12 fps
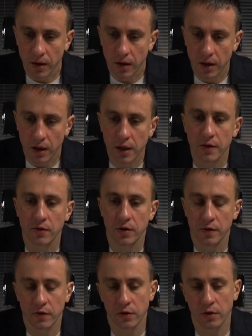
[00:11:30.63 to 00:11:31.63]

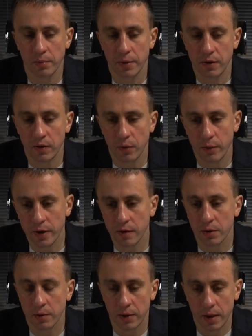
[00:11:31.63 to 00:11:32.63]
It's not going to be in 2 weeks,
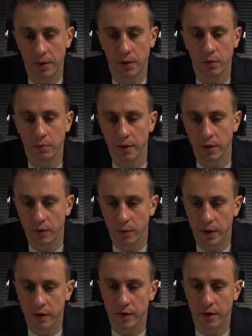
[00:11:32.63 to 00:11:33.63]
but maybe it will be in 2
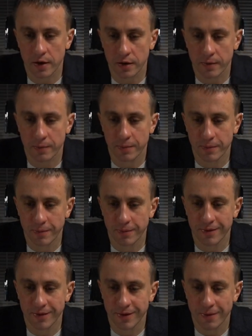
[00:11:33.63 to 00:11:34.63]
weeks, yes.
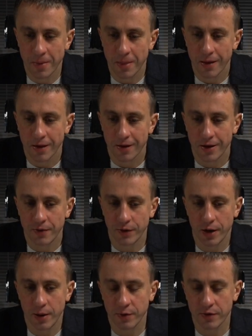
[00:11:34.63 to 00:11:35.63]
If it
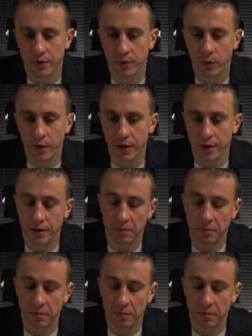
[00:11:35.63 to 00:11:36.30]
happens in 2 weeks,